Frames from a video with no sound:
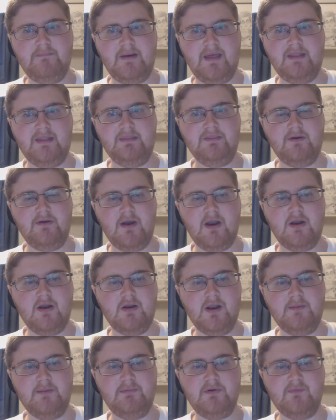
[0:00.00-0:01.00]
but there
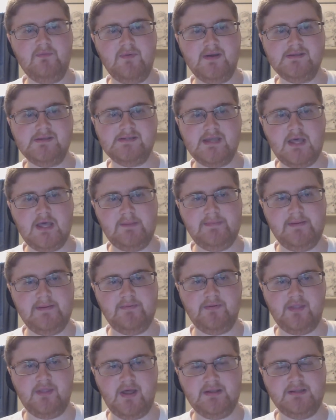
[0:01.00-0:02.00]
are a number of ways to help
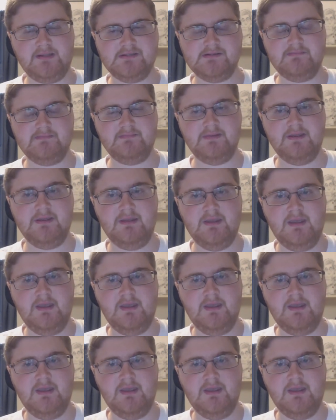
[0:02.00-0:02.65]
people with autism